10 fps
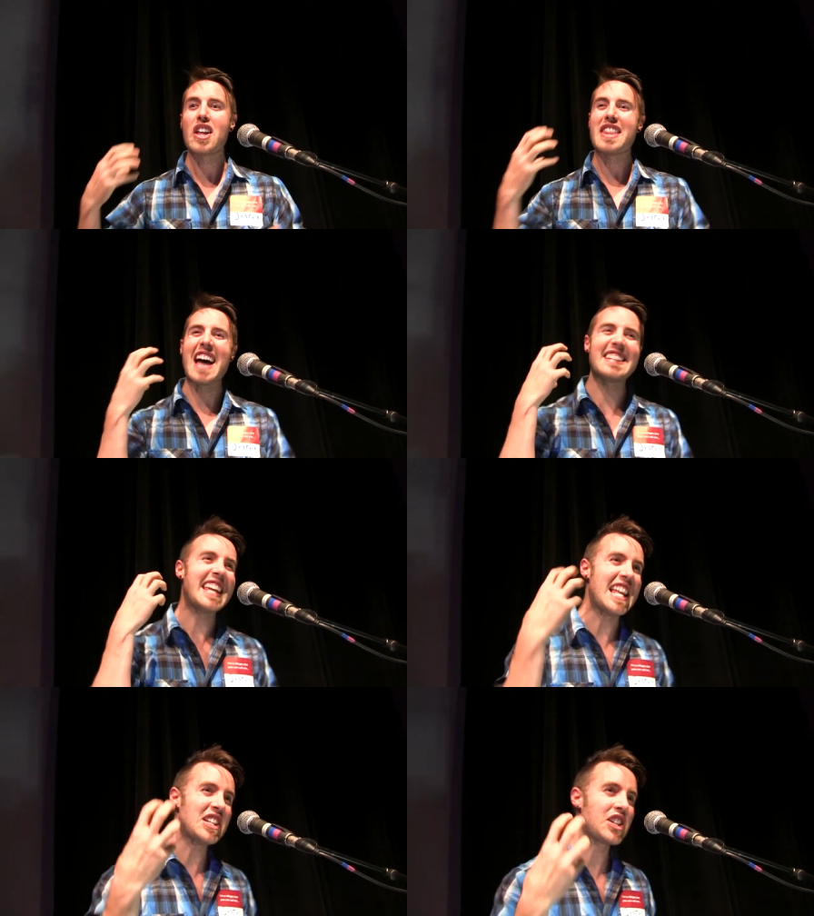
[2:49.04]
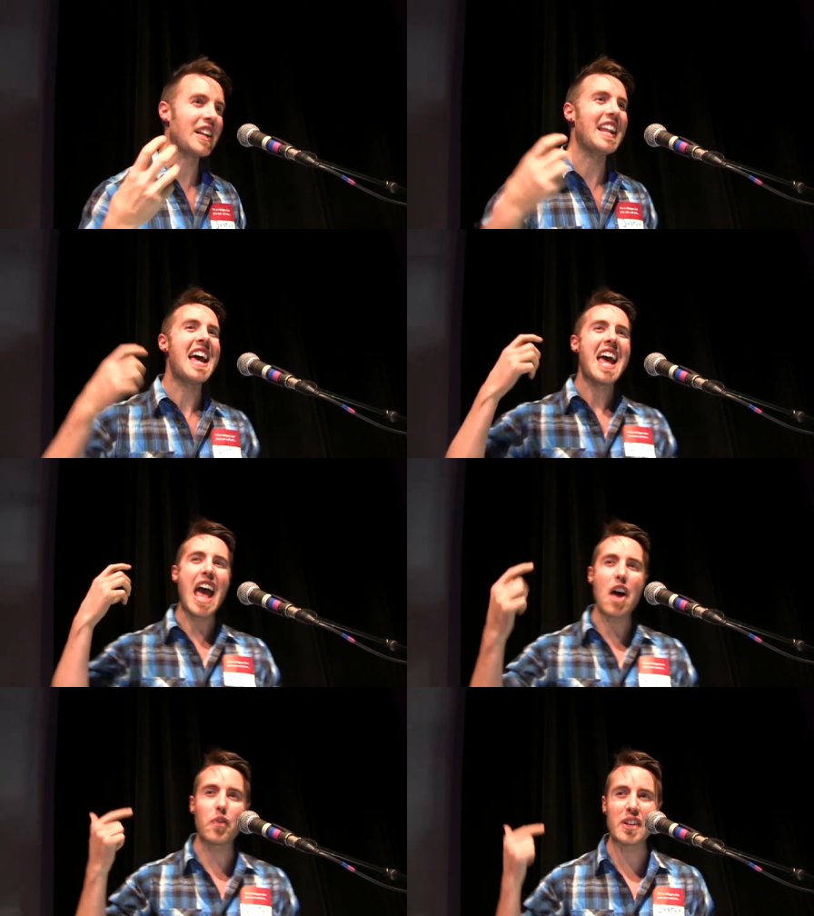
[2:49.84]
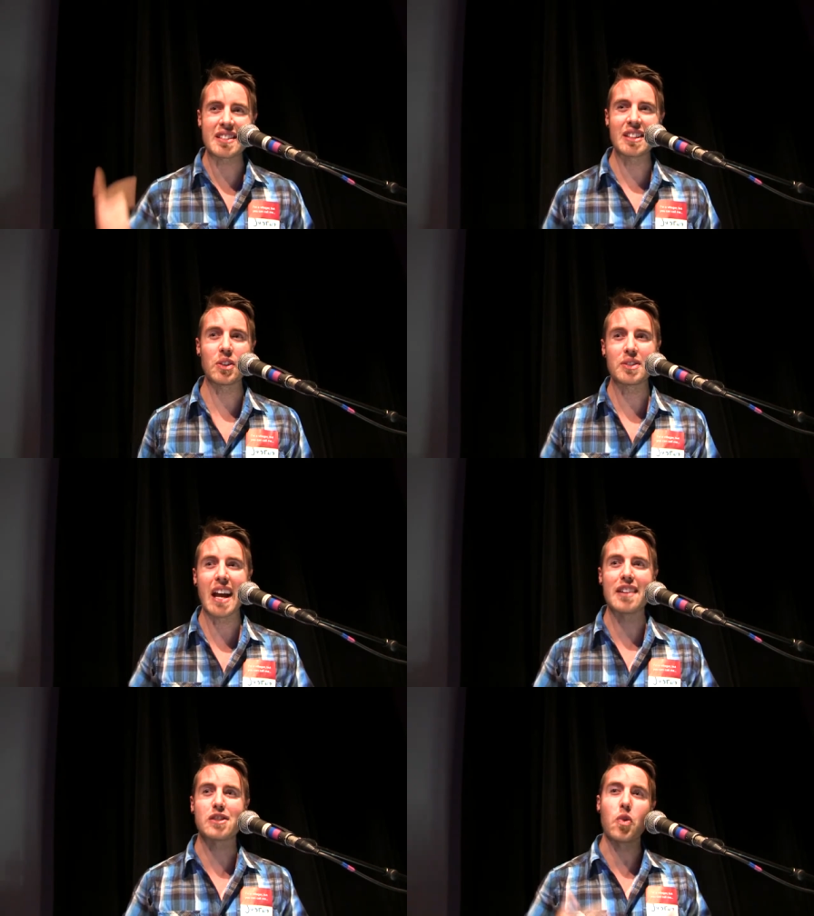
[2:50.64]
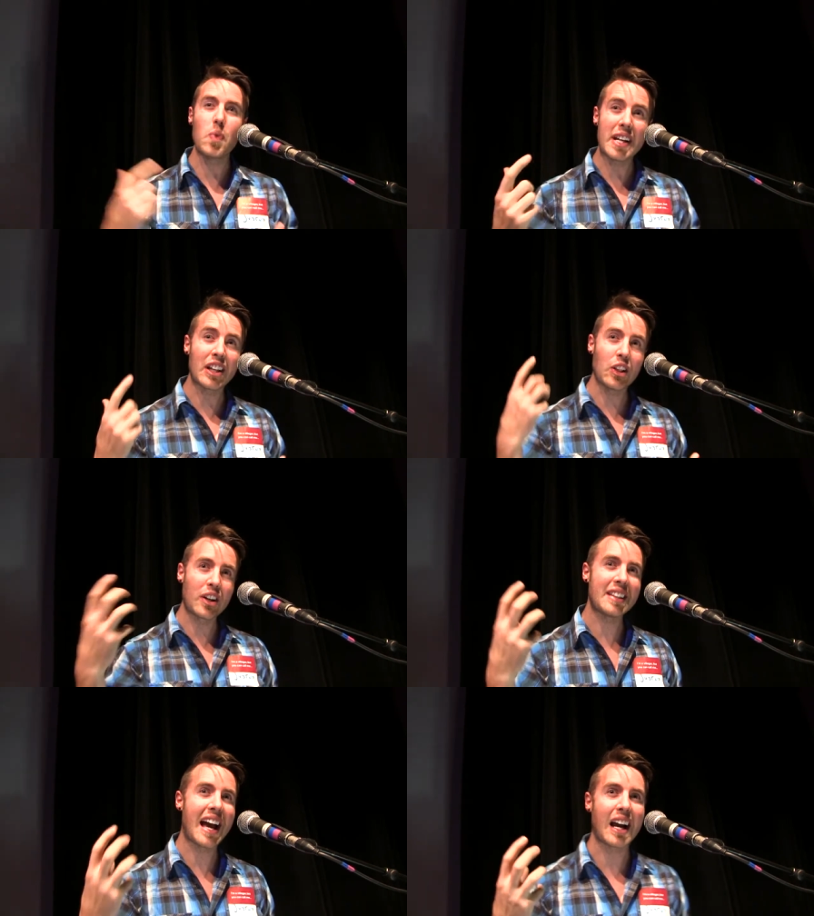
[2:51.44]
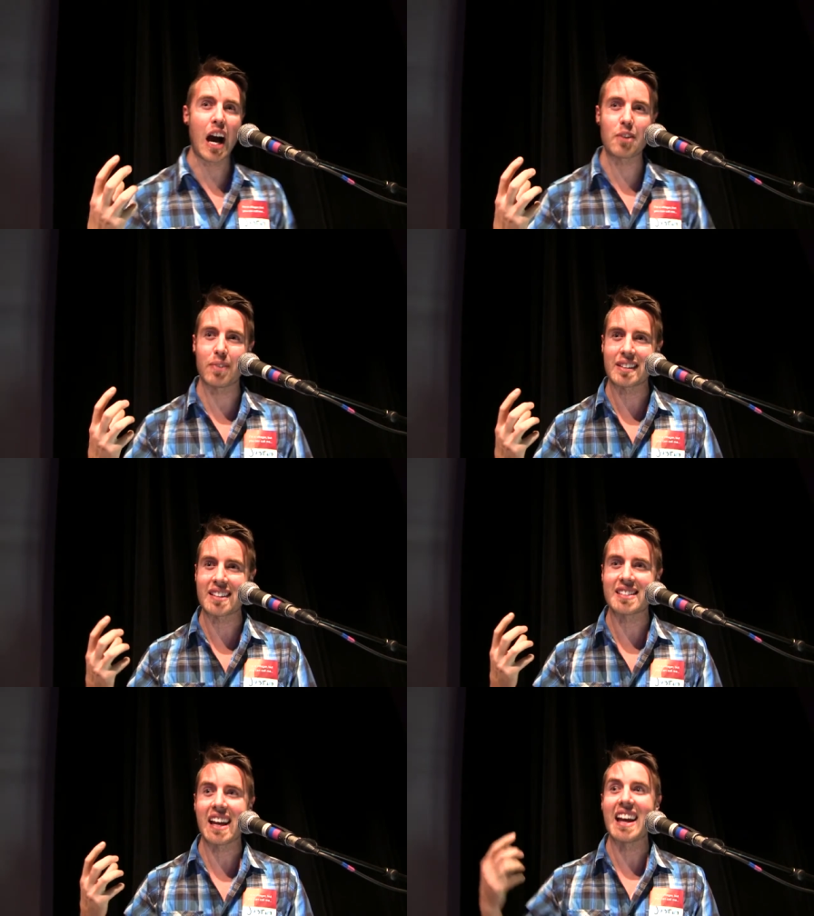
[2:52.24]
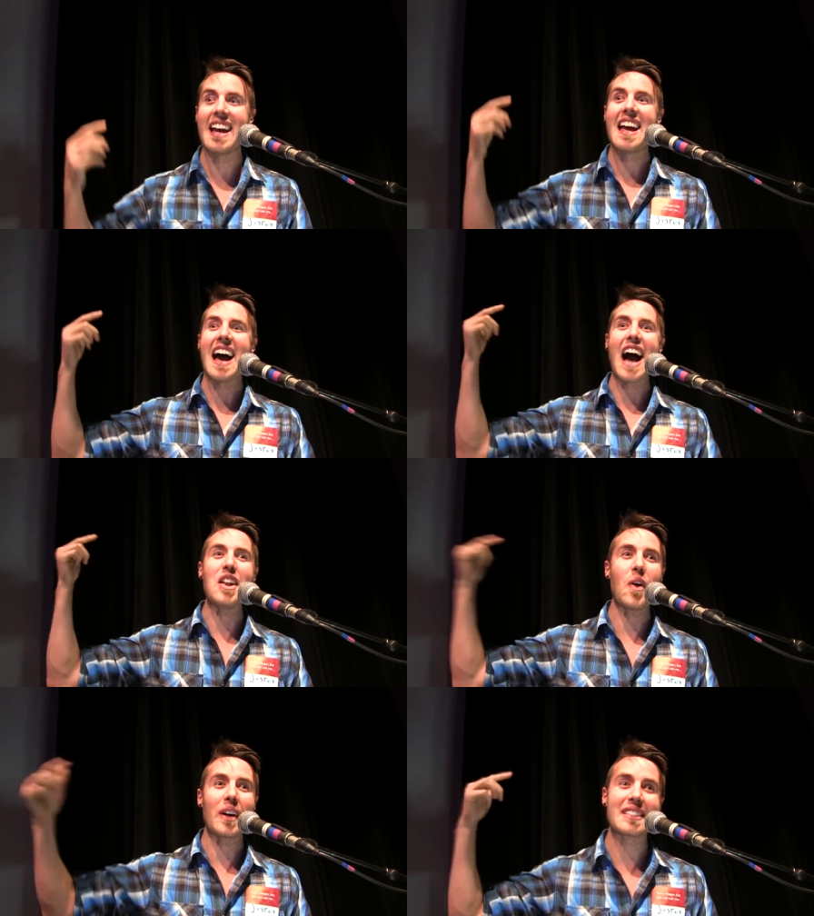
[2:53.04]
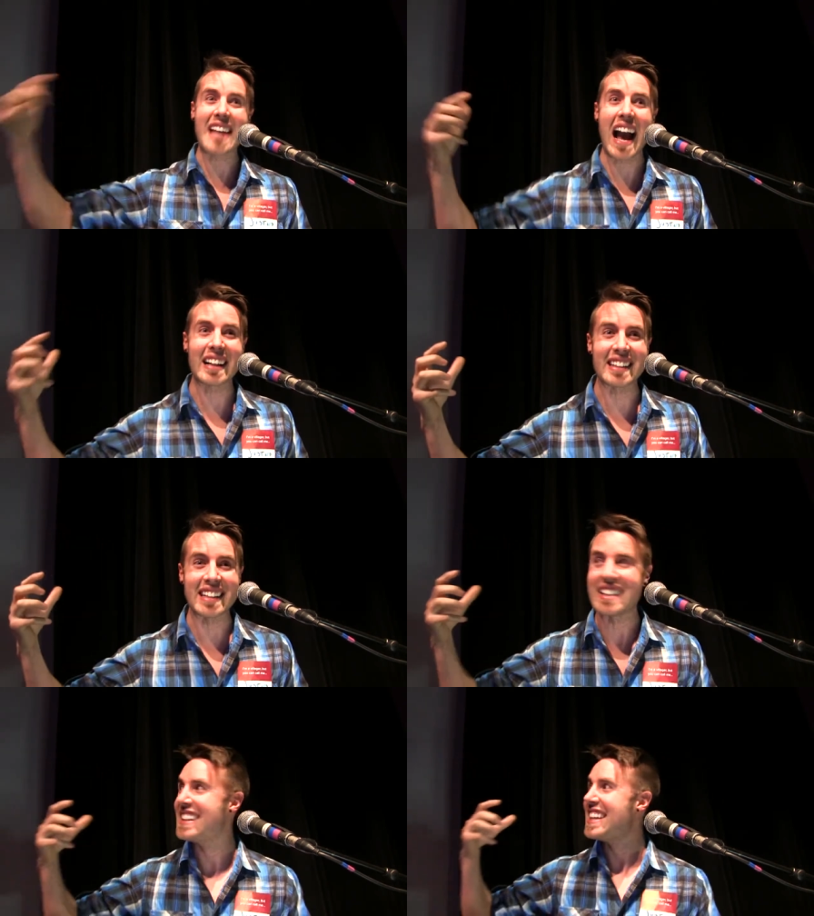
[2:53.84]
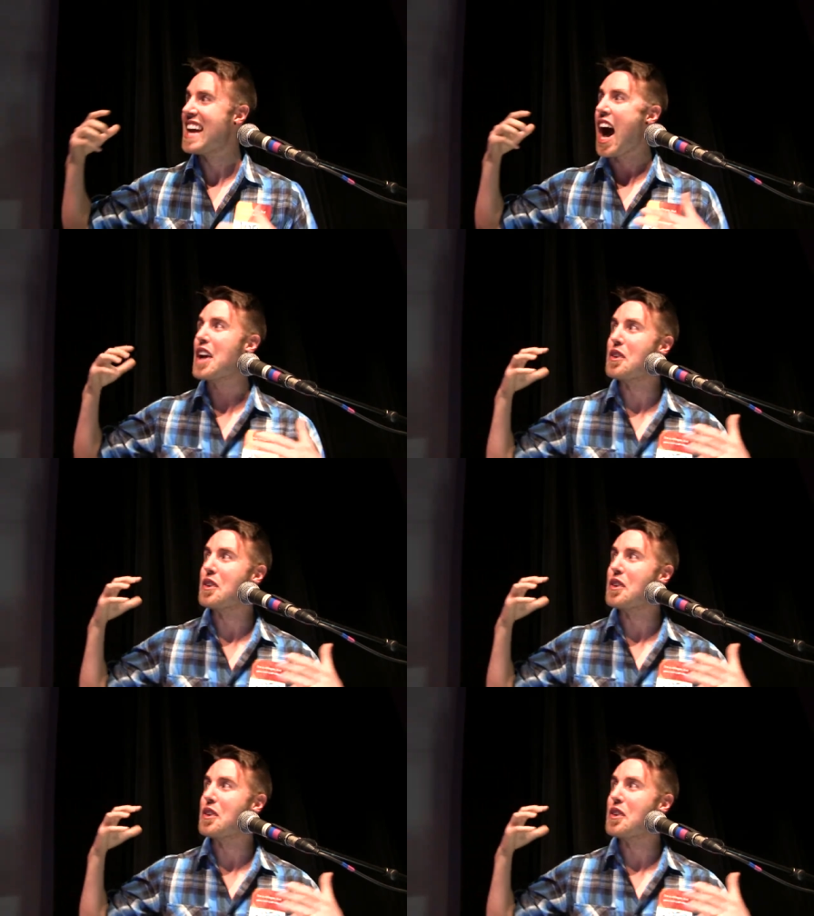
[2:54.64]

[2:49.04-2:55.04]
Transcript: that tension every single day. So we can look at that conflict and say, I know exactly how